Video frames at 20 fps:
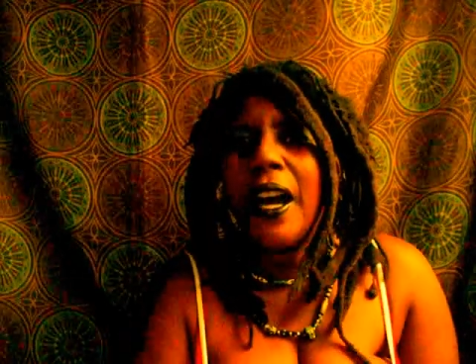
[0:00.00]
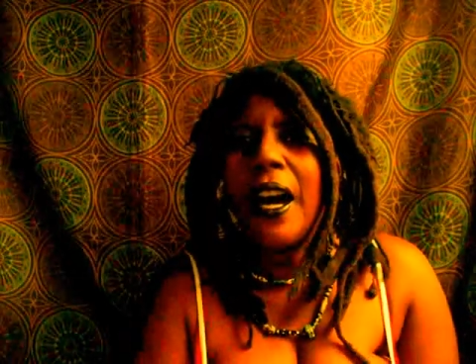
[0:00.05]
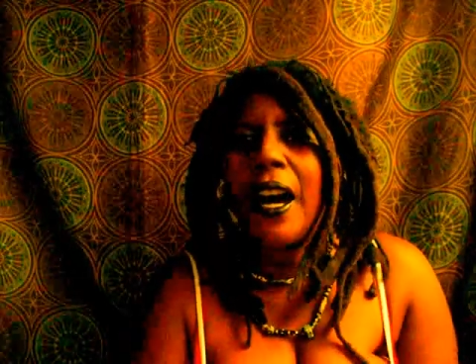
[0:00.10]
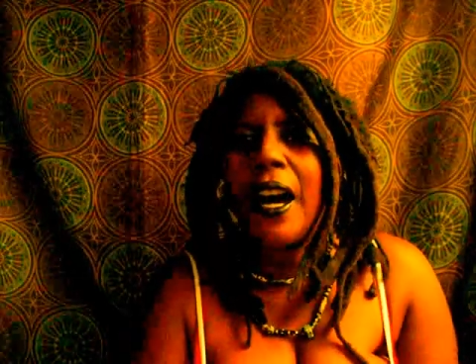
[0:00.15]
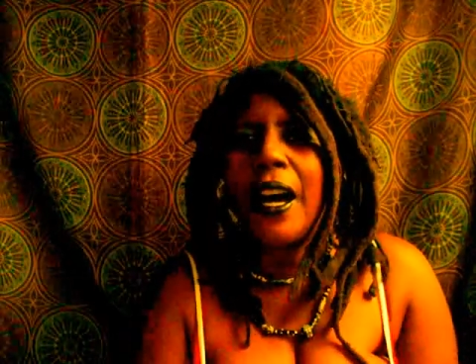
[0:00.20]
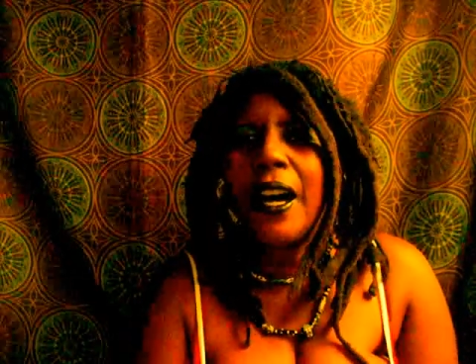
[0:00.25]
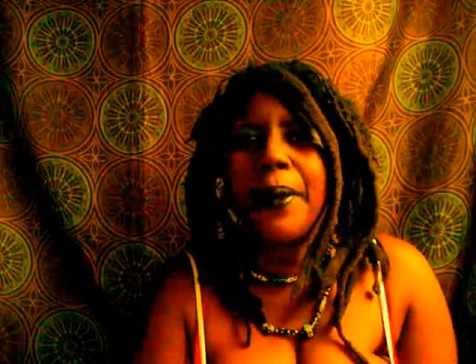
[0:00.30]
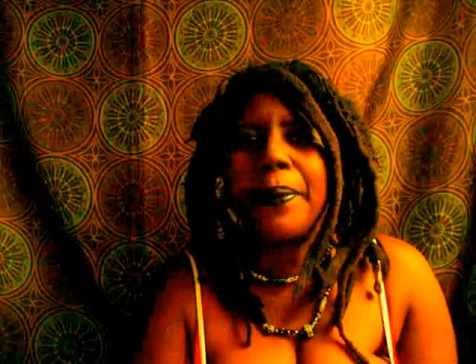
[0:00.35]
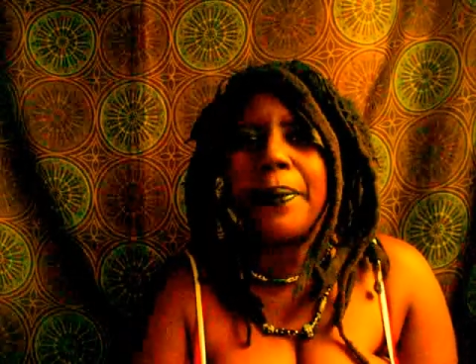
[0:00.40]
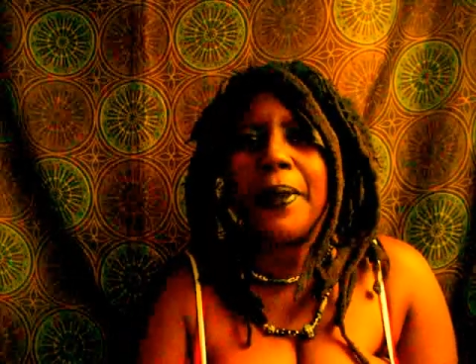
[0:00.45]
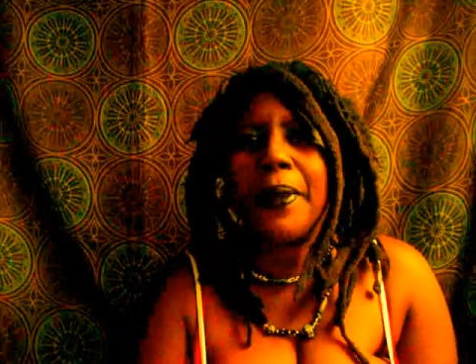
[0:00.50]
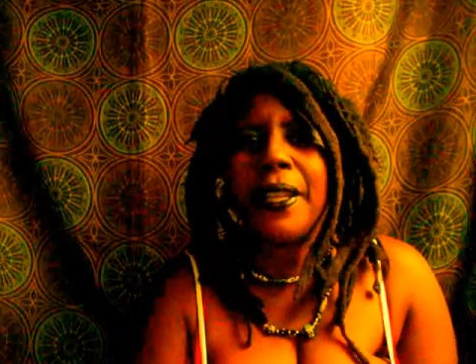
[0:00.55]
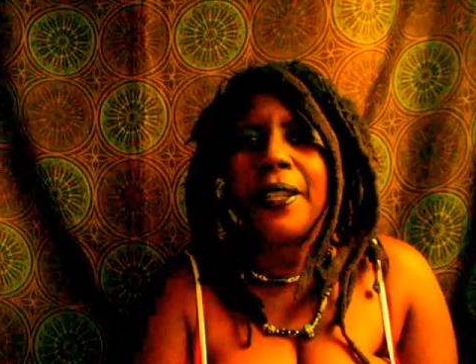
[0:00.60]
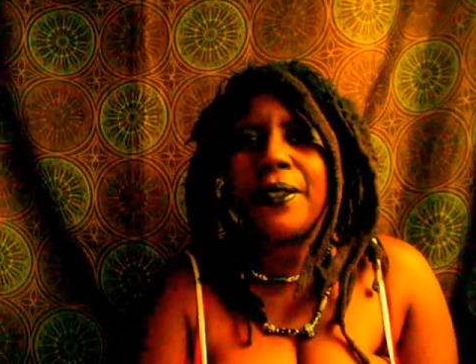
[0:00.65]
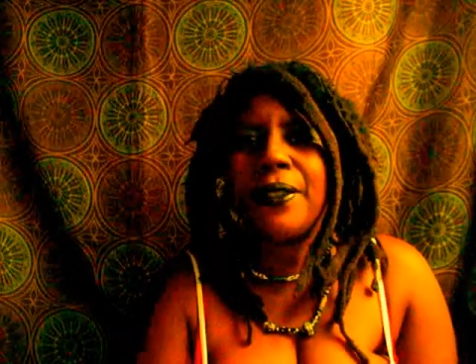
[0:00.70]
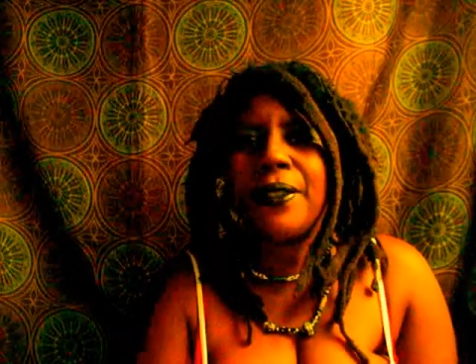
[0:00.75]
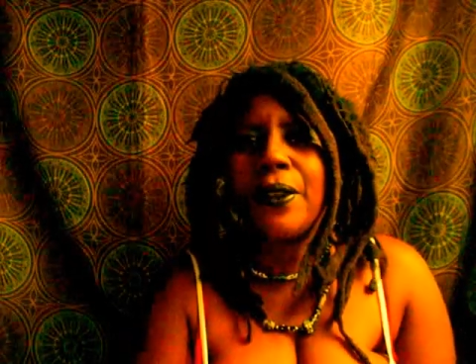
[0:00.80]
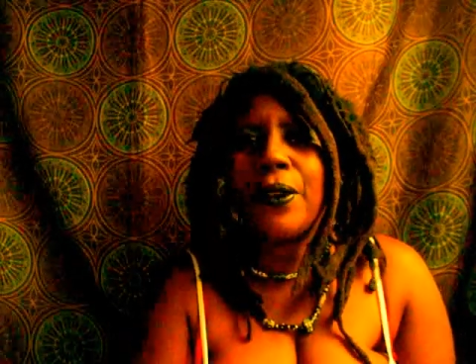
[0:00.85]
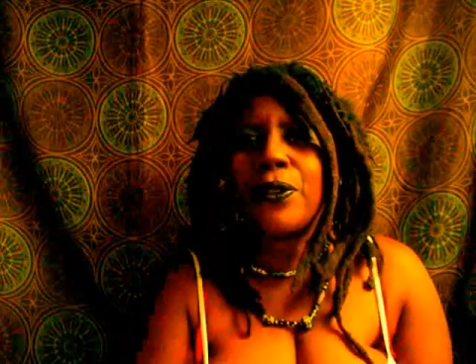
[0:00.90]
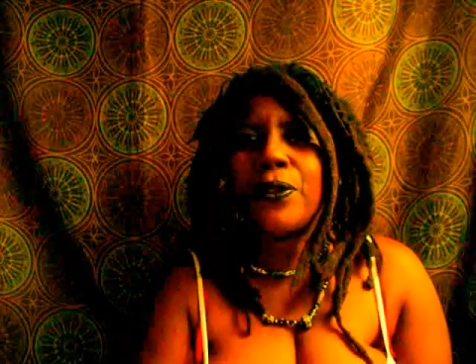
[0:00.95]
um,
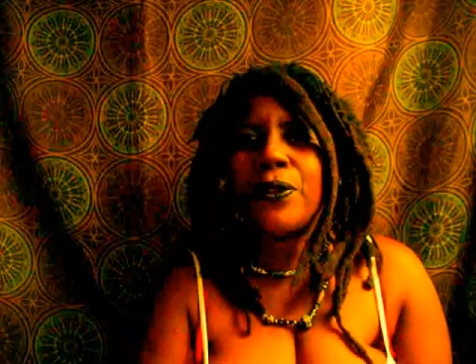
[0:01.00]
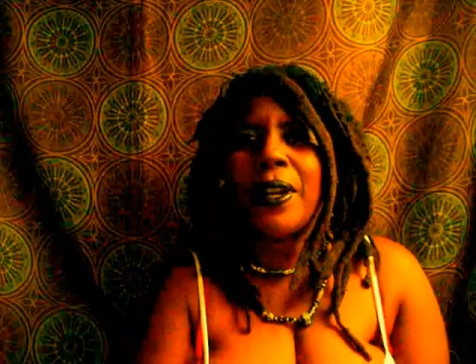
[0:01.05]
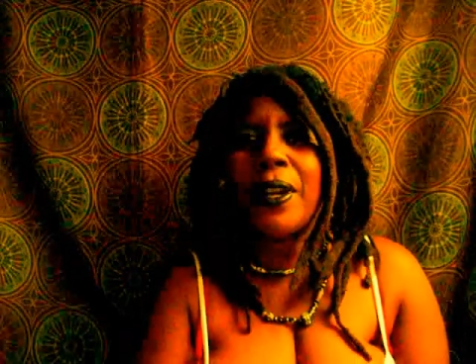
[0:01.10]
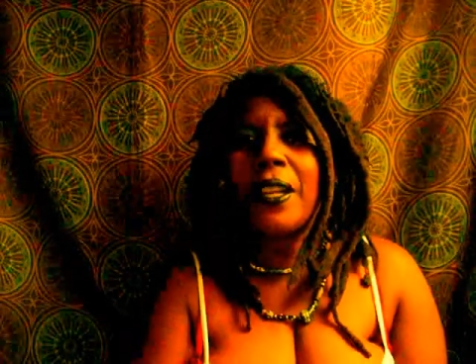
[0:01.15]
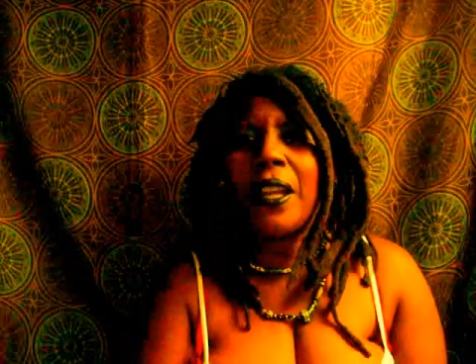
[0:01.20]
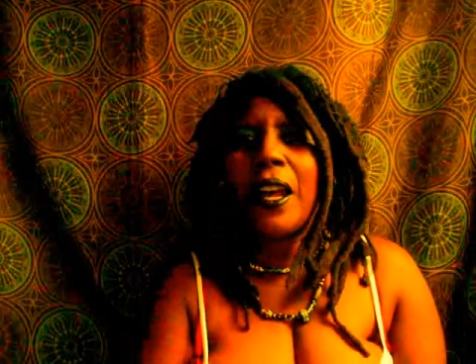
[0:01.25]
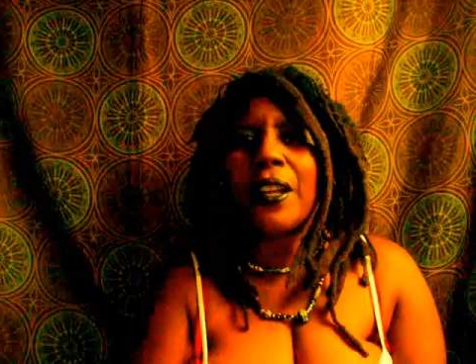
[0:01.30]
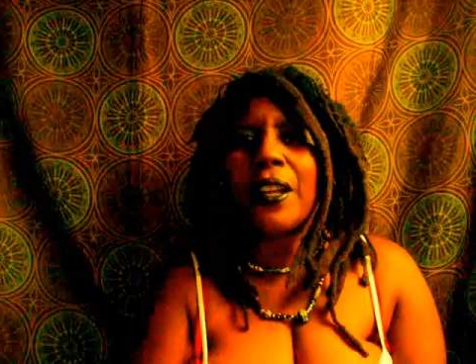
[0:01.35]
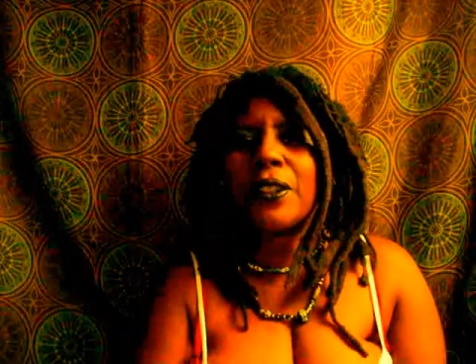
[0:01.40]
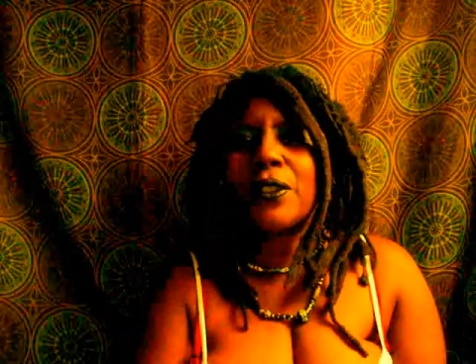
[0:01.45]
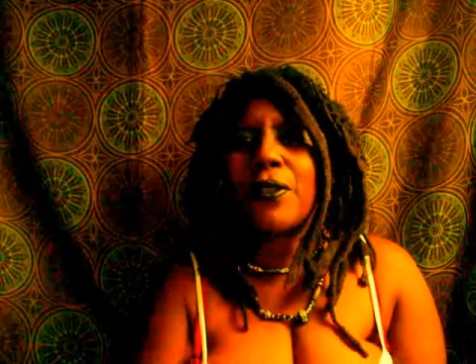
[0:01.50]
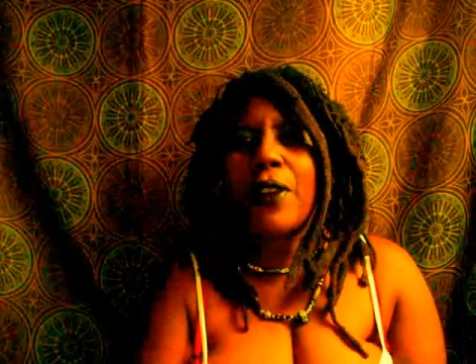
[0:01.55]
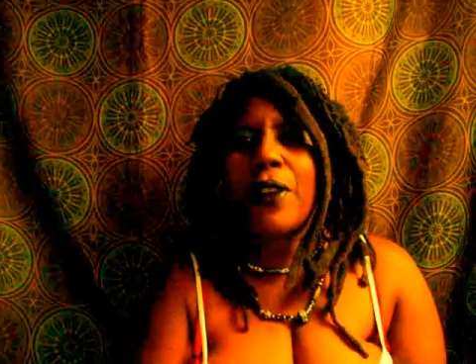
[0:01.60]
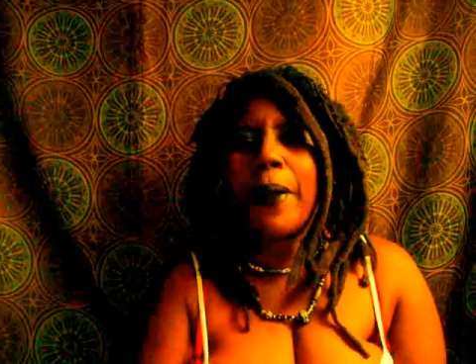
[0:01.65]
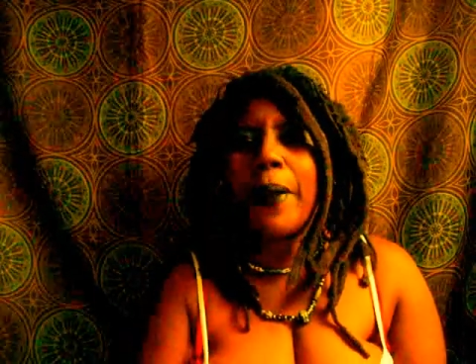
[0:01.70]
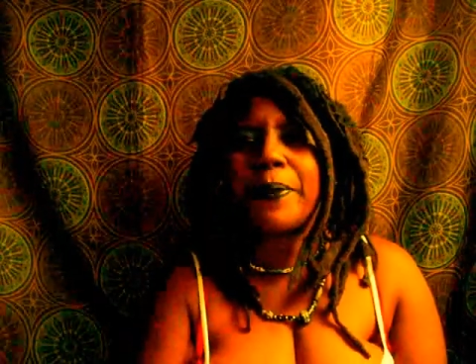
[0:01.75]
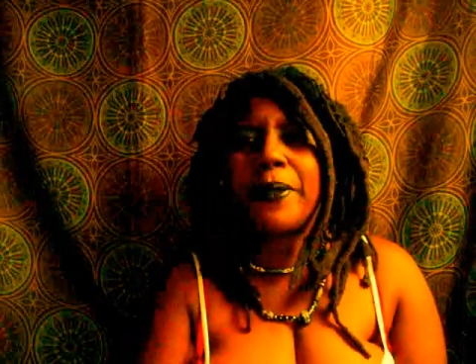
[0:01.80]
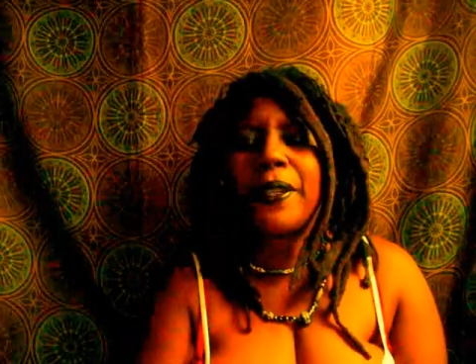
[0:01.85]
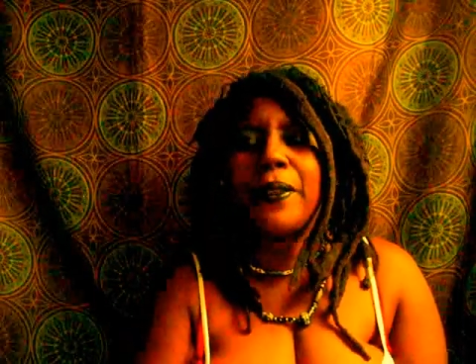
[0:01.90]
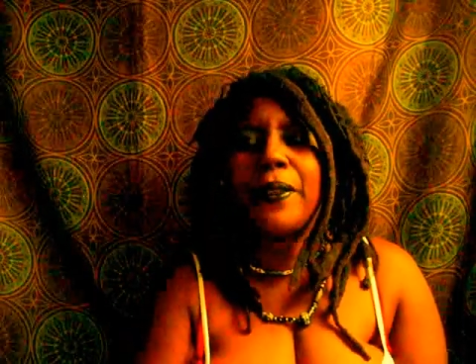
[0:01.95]
in your dreadlocks
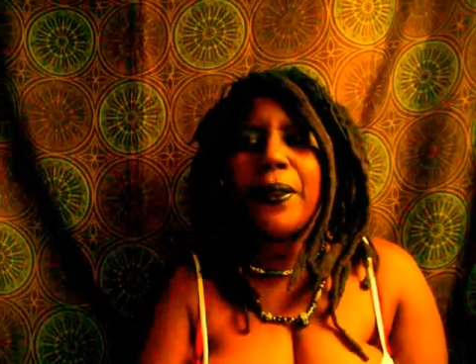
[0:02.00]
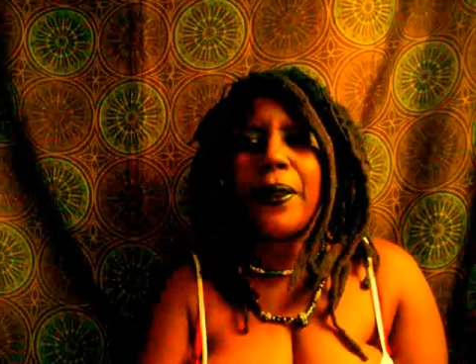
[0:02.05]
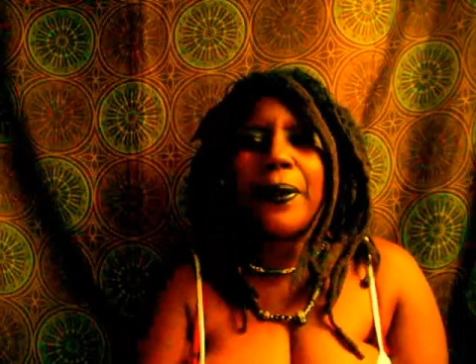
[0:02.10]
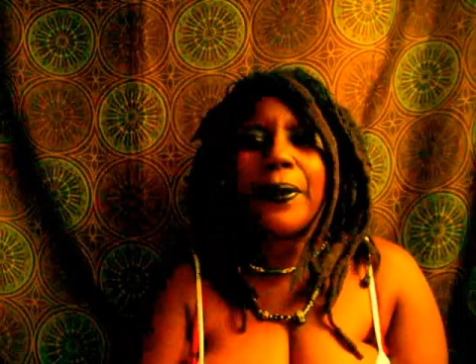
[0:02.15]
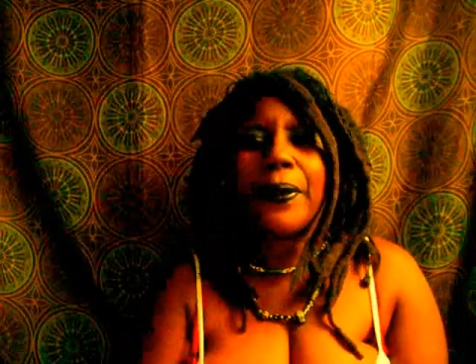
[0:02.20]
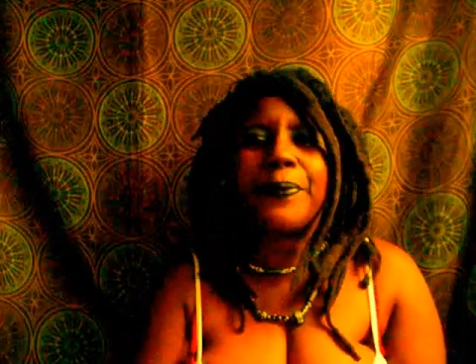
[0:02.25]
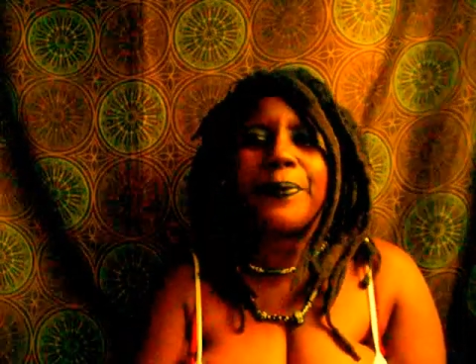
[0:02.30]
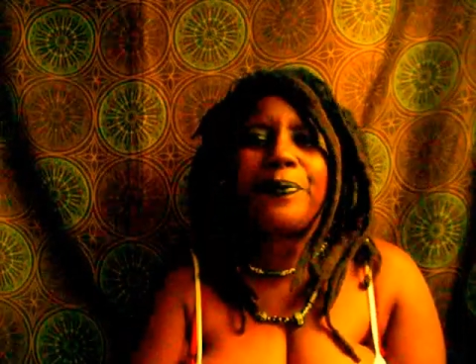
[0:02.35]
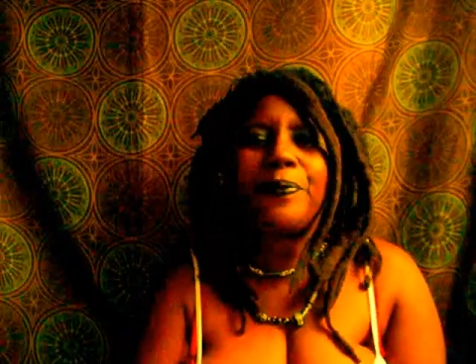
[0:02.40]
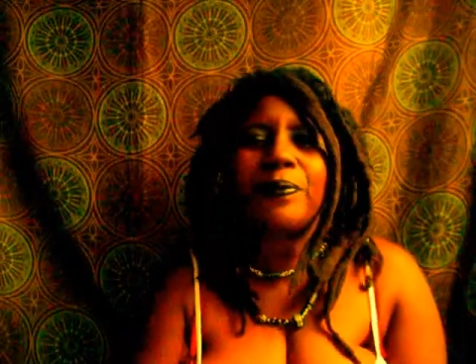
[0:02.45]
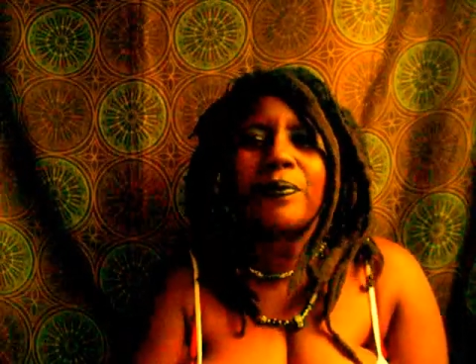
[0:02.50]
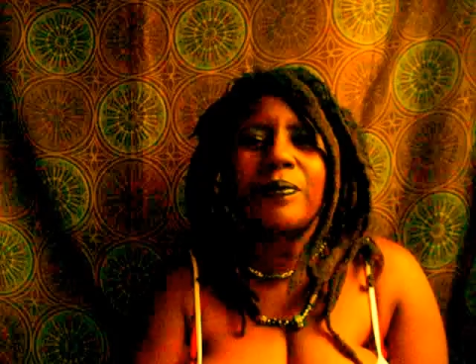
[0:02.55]
trapped in there.